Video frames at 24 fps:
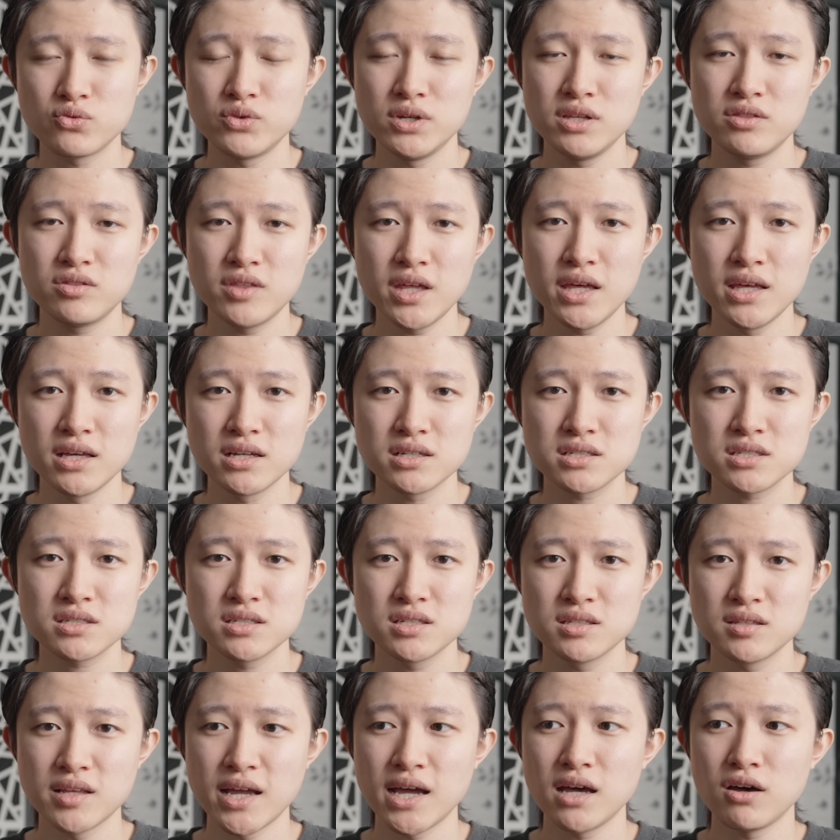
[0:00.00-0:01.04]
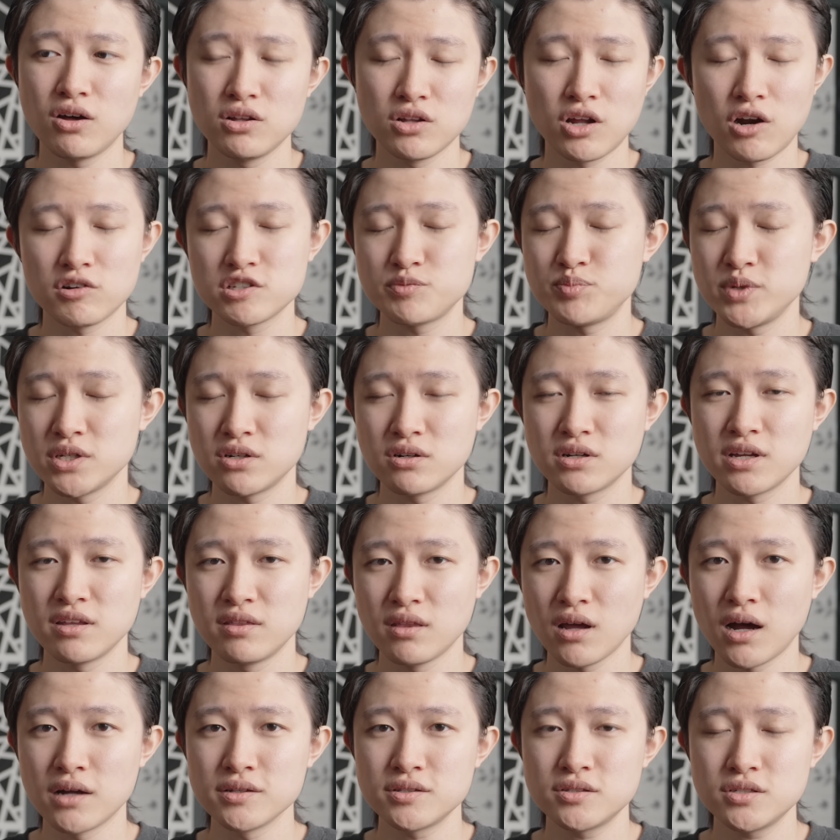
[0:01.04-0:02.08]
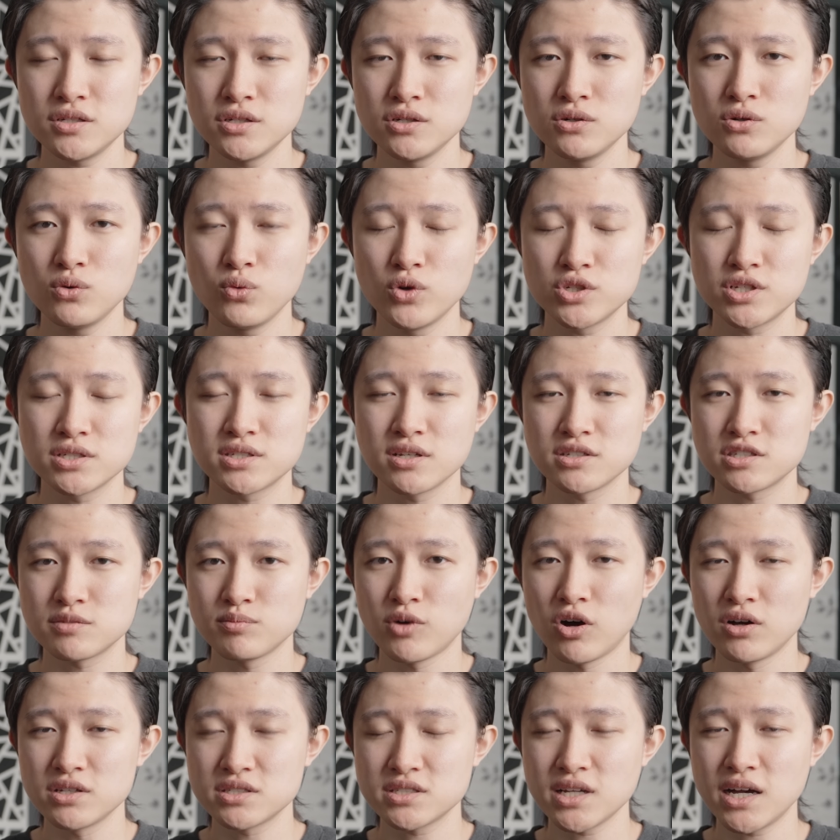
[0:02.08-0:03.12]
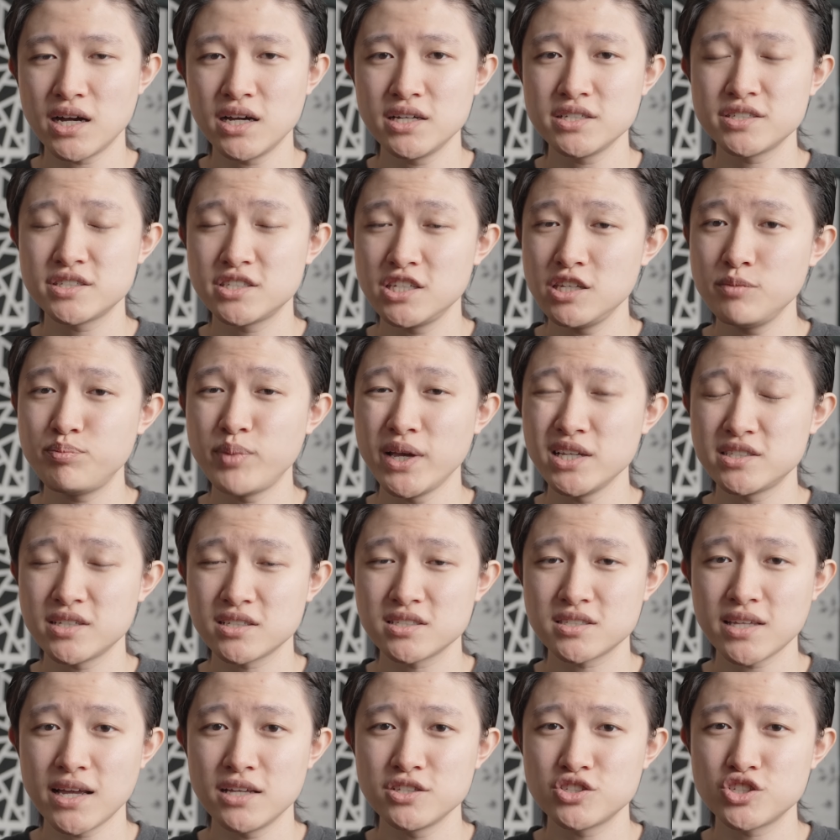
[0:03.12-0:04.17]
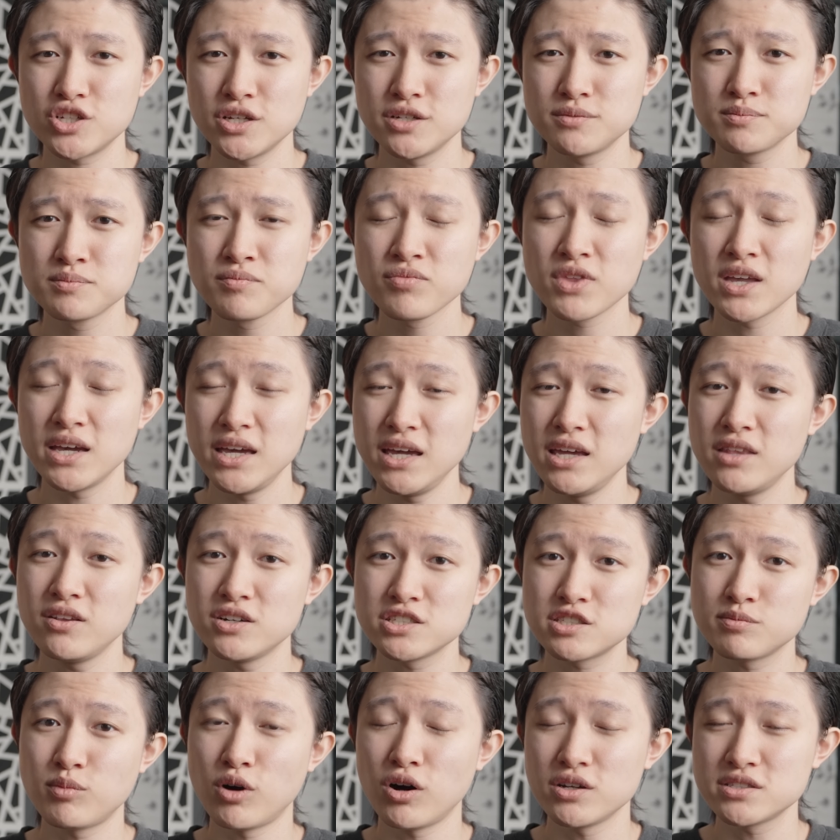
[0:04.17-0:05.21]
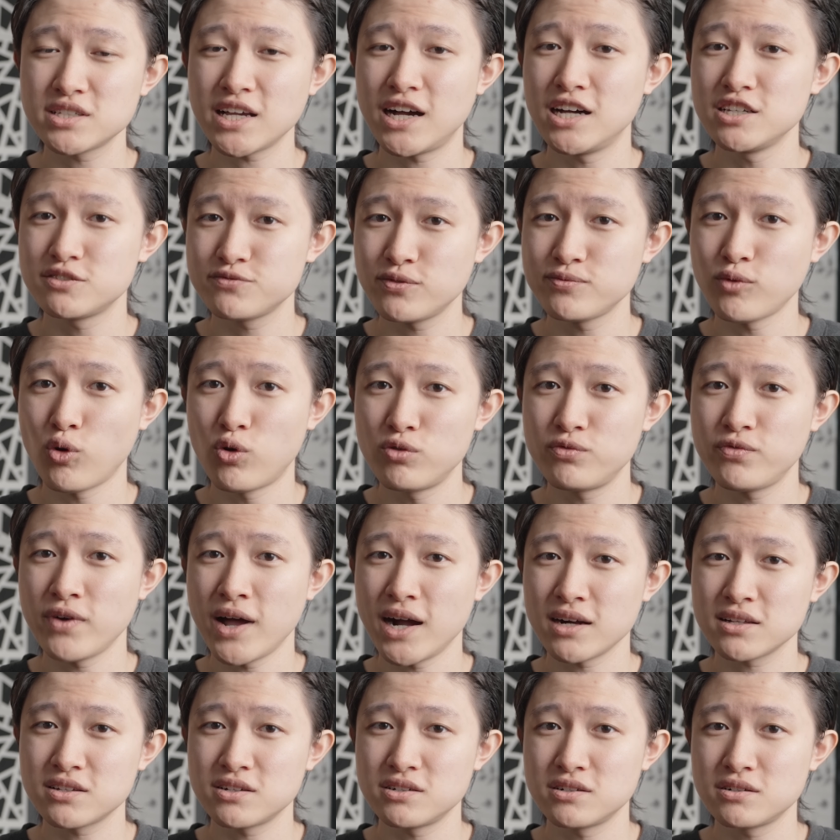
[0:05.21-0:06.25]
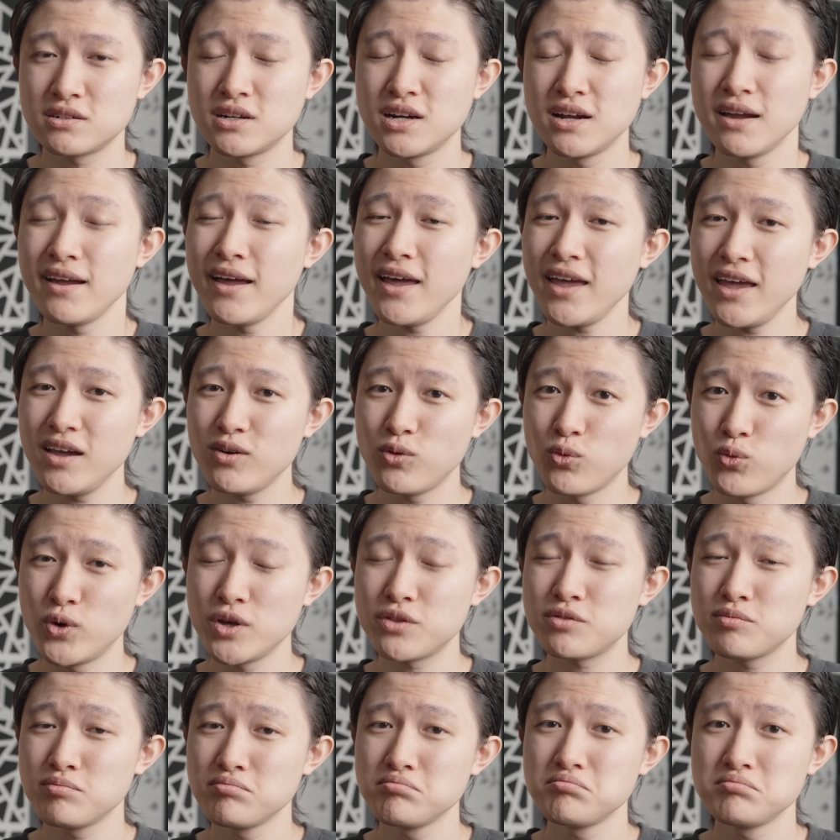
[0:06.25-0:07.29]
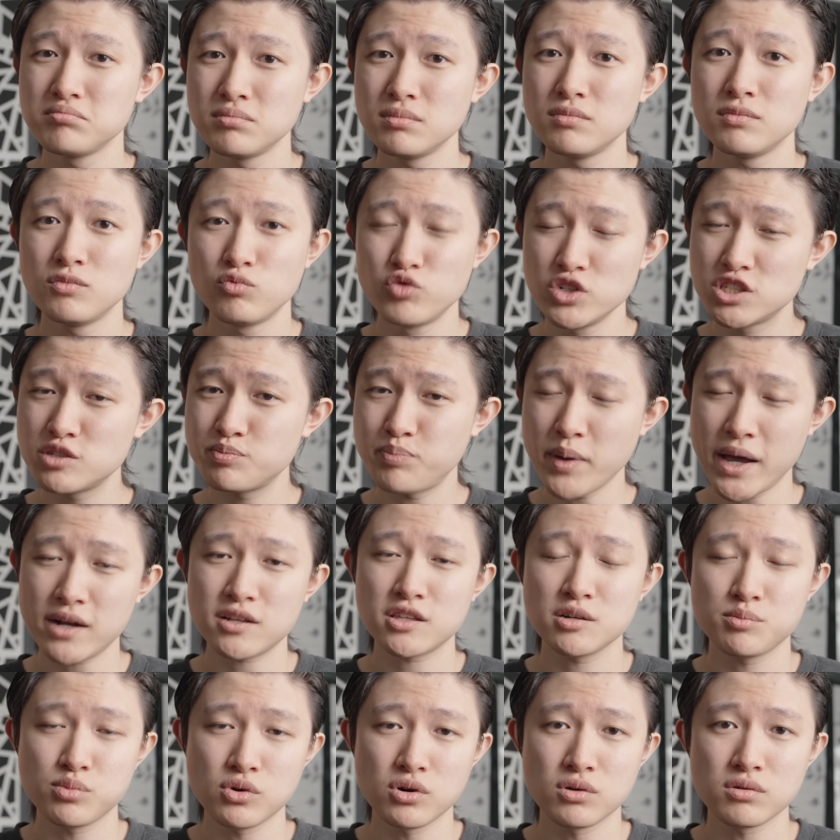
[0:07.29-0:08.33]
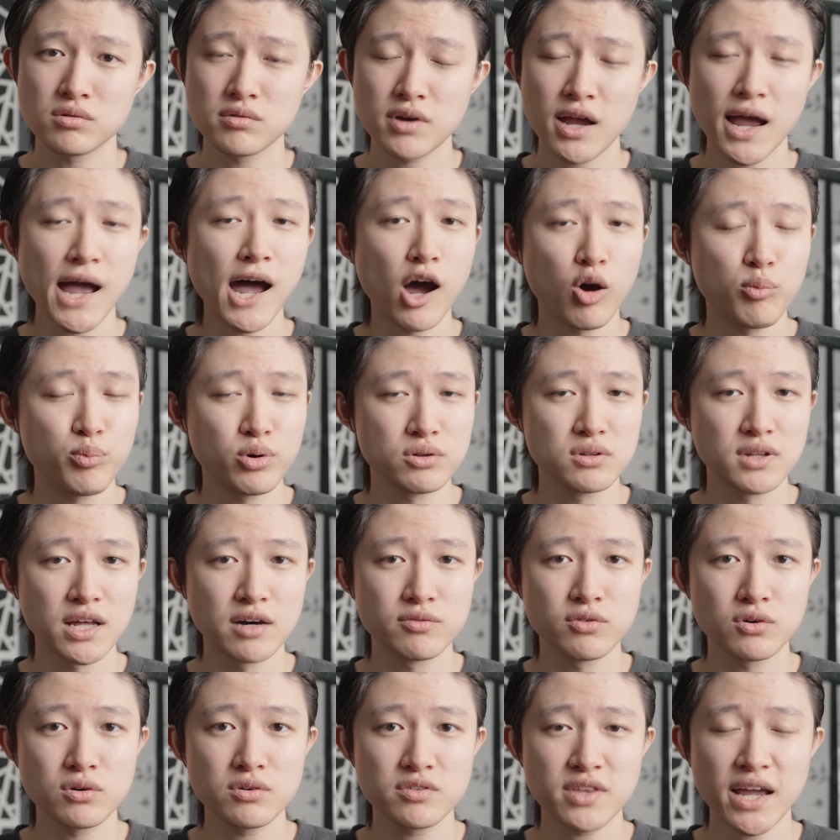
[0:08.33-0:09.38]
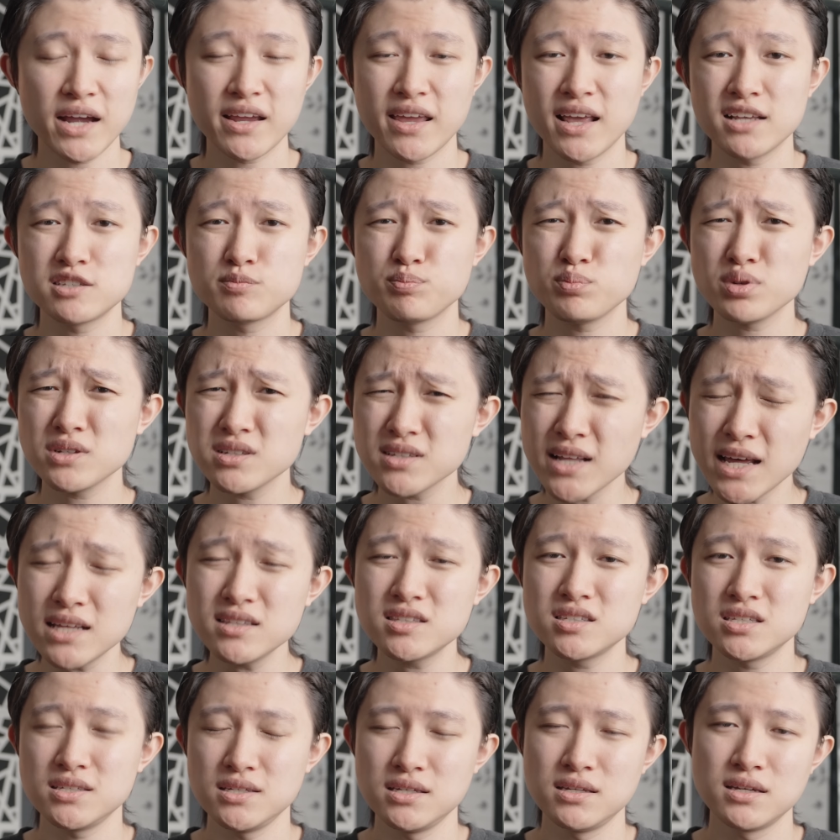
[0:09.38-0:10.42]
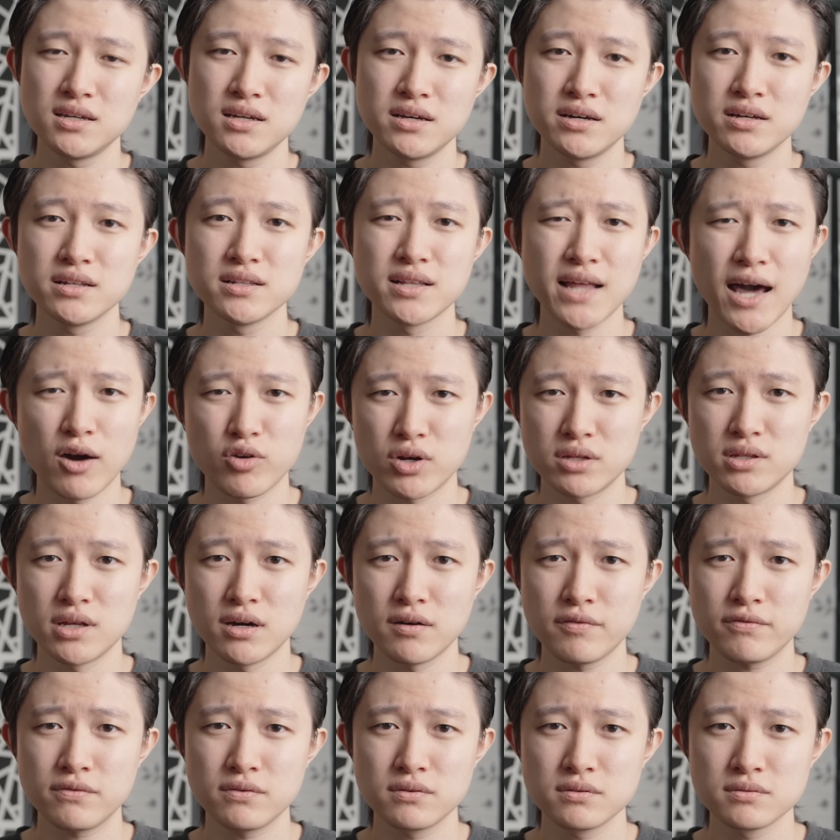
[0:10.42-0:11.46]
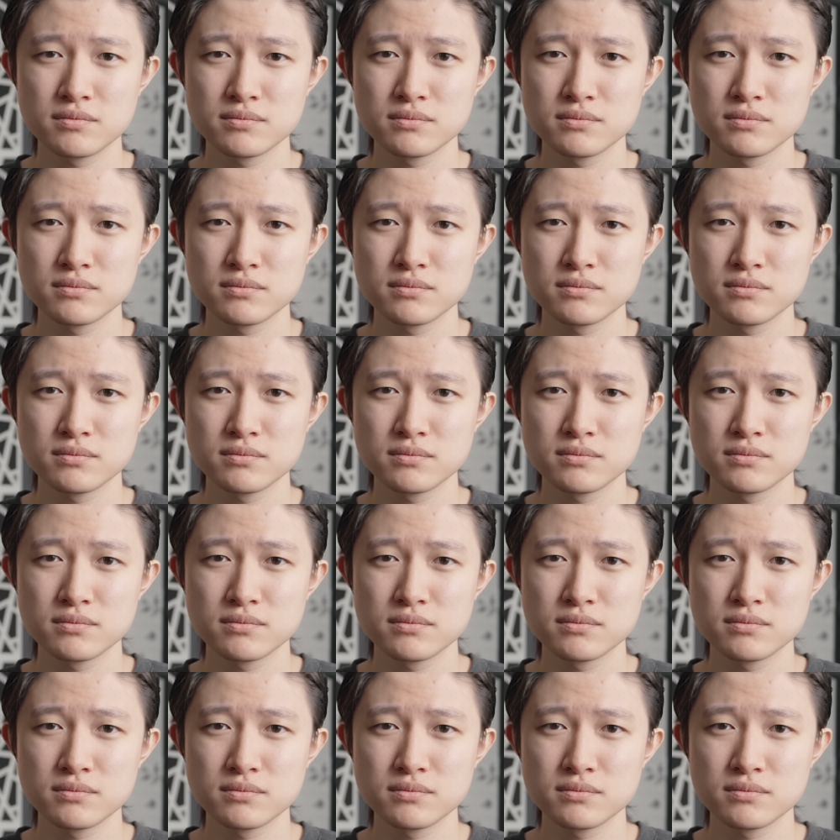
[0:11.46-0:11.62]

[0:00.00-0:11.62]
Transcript: three things that a lot of speakers cannot do, which is a small size, deep bass extension in a small size form factor with respectable output level that gets plenty loud enough.